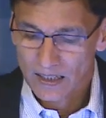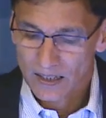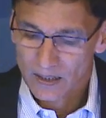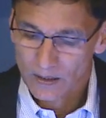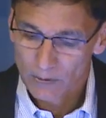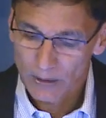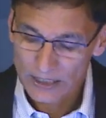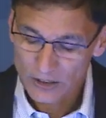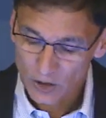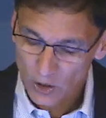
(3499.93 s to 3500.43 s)

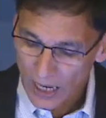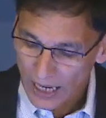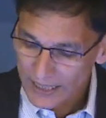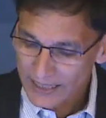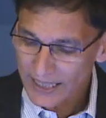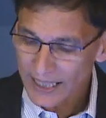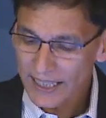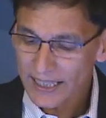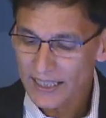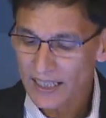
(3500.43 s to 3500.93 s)
Right, so I
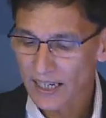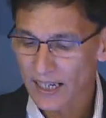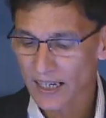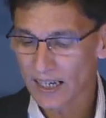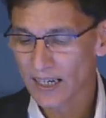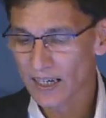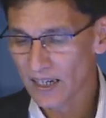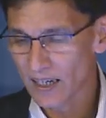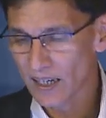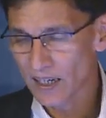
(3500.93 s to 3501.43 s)
think uh,
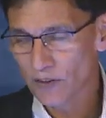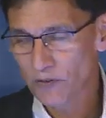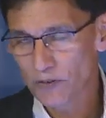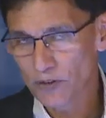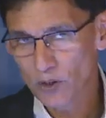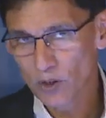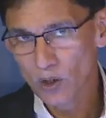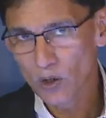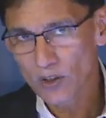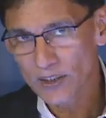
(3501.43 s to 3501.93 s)
if
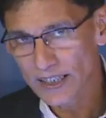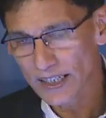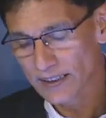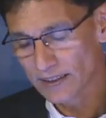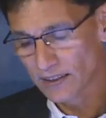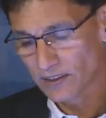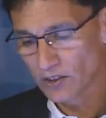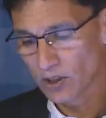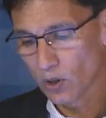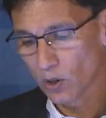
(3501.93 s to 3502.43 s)
you looked at
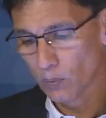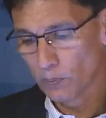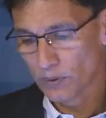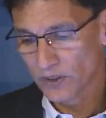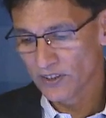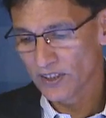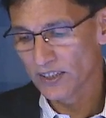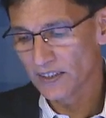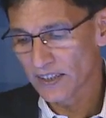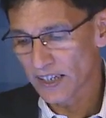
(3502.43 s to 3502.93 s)
this whole
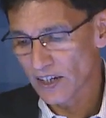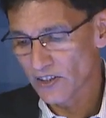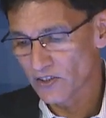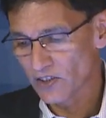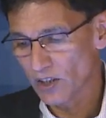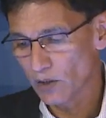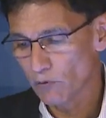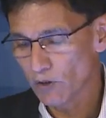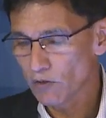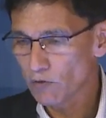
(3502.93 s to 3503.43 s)

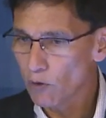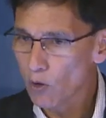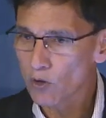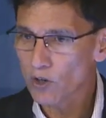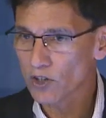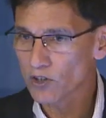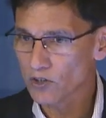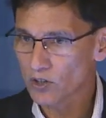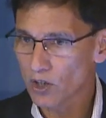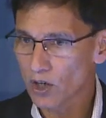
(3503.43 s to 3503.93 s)
presentation, we
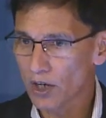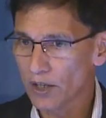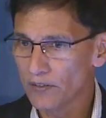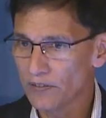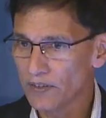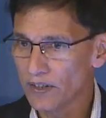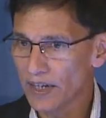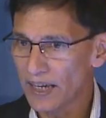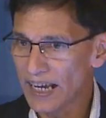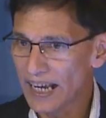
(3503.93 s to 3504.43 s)
focused on
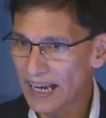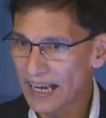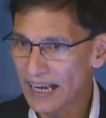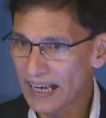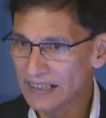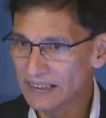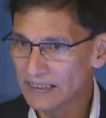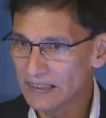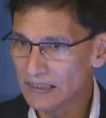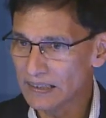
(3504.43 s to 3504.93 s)
the,
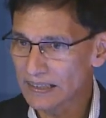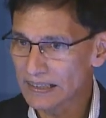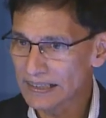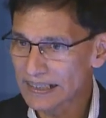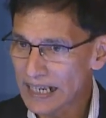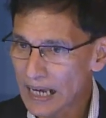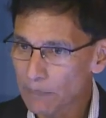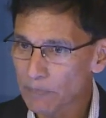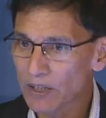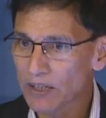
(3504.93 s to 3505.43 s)
the
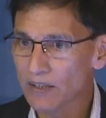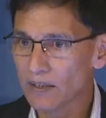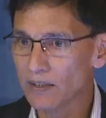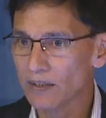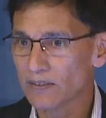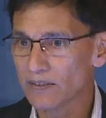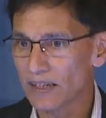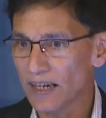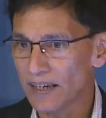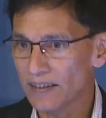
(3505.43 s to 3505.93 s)

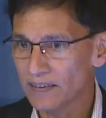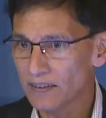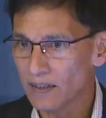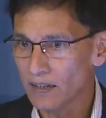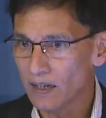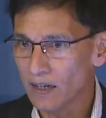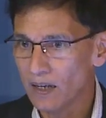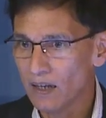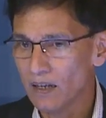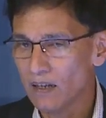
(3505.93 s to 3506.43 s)
chemicals and the,
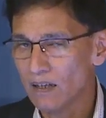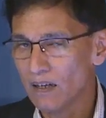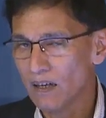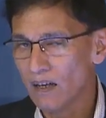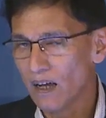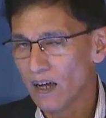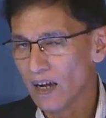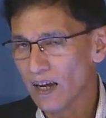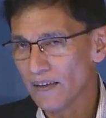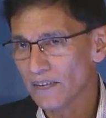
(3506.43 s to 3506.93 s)

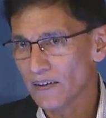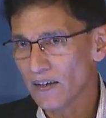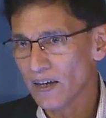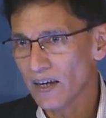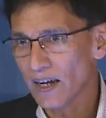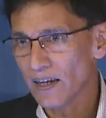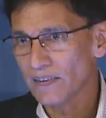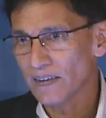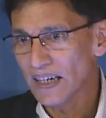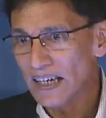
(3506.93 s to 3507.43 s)
and, the,
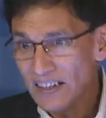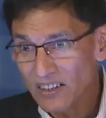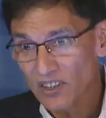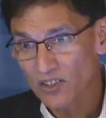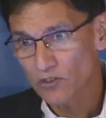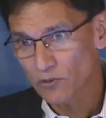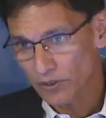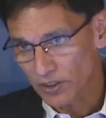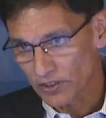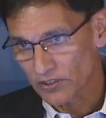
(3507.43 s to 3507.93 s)
and the
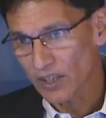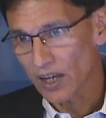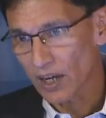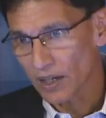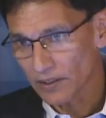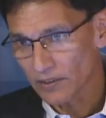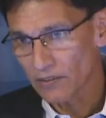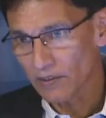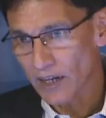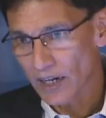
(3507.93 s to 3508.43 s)
industry side,
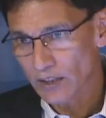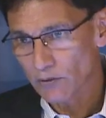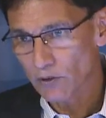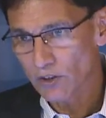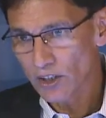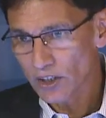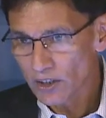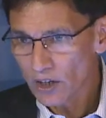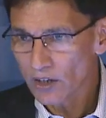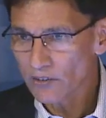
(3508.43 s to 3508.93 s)
right? We
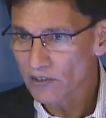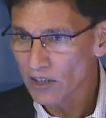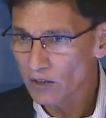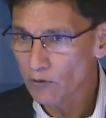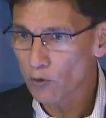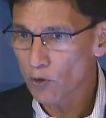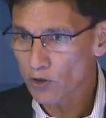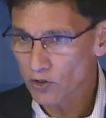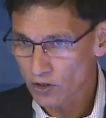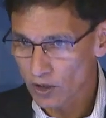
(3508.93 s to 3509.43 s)
did not really
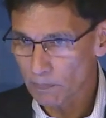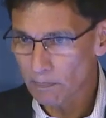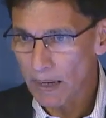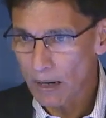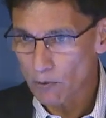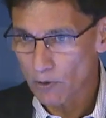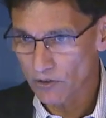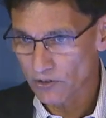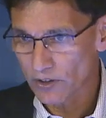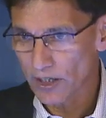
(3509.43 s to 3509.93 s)
focus on the
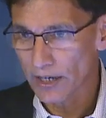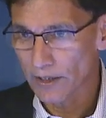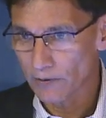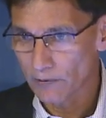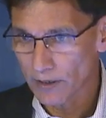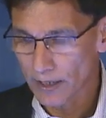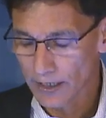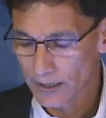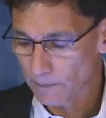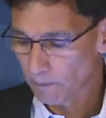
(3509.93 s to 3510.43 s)
power side,
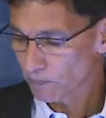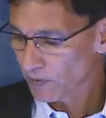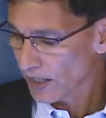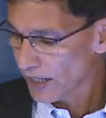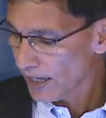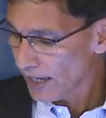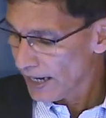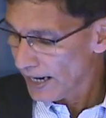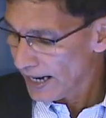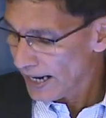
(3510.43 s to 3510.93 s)
right?
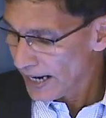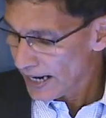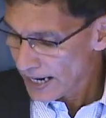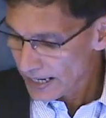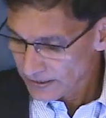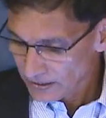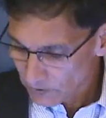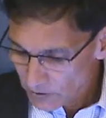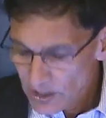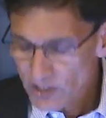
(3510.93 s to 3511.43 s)

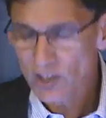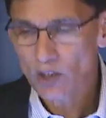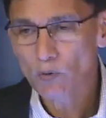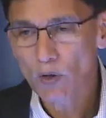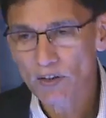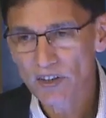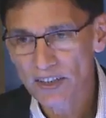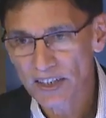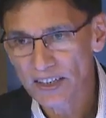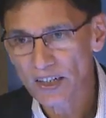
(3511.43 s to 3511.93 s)
And the reason why
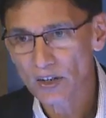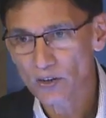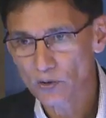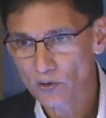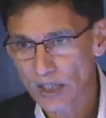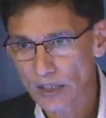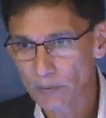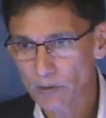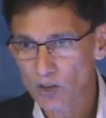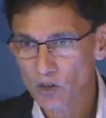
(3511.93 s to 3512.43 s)
we did not do
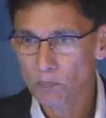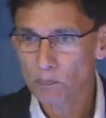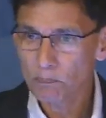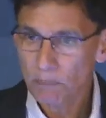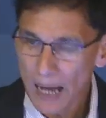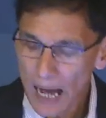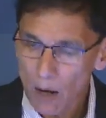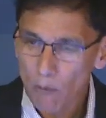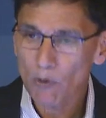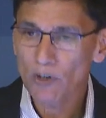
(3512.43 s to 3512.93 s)
that, because
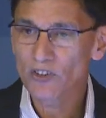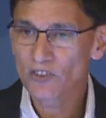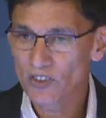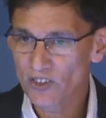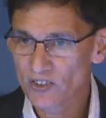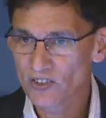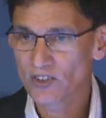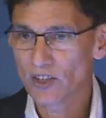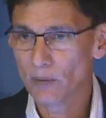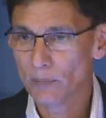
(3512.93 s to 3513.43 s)
power
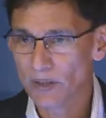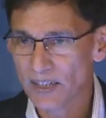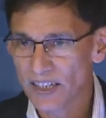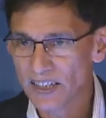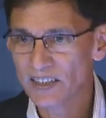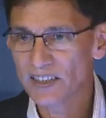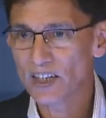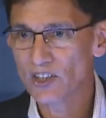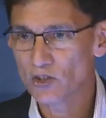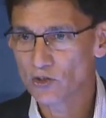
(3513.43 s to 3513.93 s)
system in
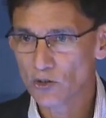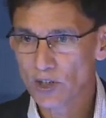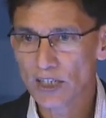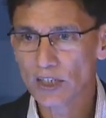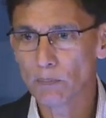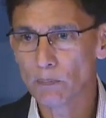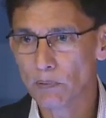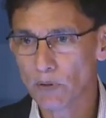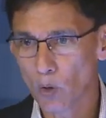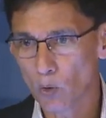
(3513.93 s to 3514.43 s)
India is really
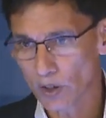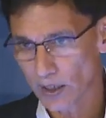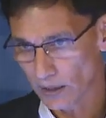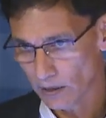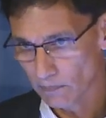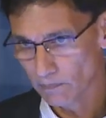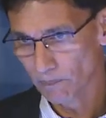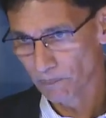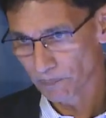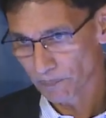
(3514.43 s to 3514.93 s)
broken,
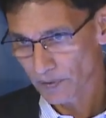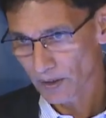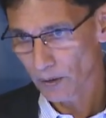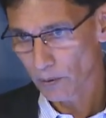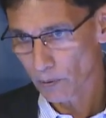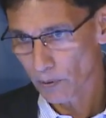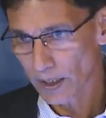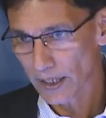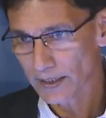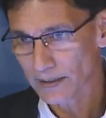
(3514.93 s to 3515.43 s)

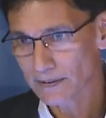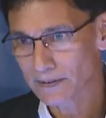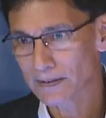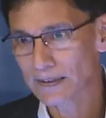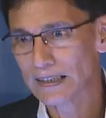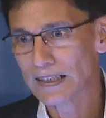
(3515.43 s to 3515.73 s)
right?